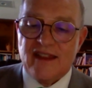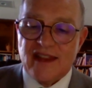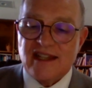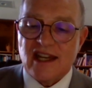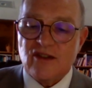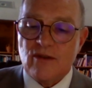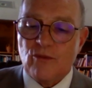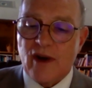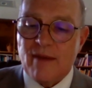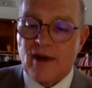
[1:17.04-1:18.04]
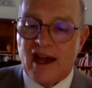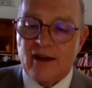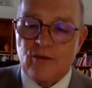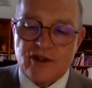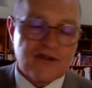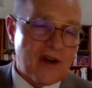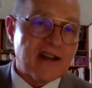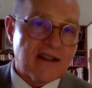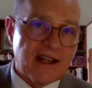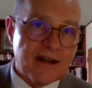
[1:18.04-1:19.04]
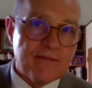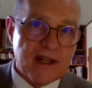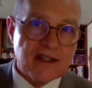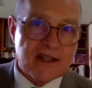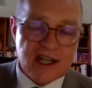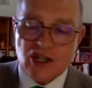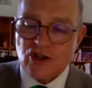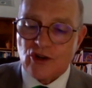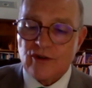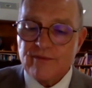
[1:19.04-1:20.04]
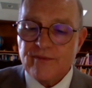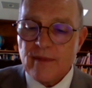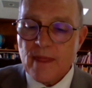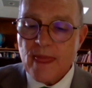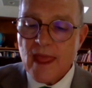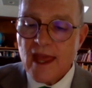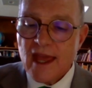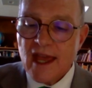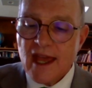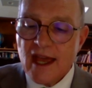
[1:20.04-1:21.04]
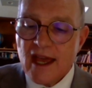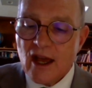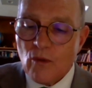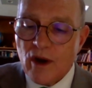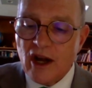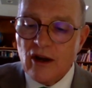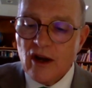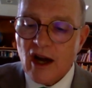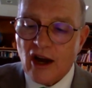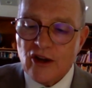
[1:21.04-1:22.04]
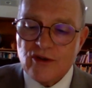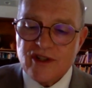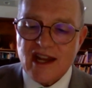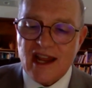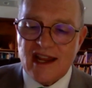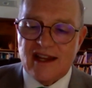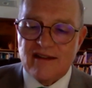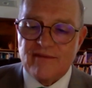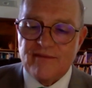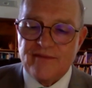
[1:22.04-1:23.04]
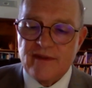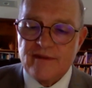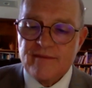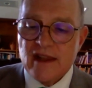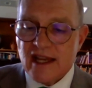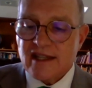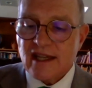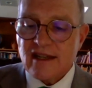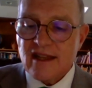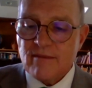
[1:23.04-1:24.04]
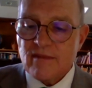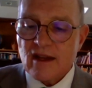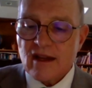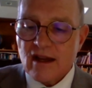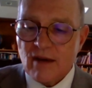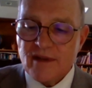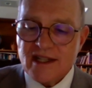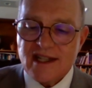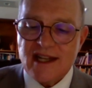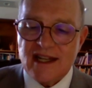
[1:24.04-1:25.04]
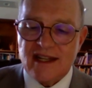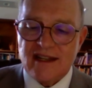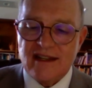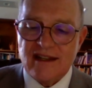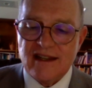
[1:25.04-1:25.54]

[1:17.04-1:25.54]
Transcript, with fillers: They said to him, Rabbi, which translated means teacher, where are you staying? He said to them, Come and see.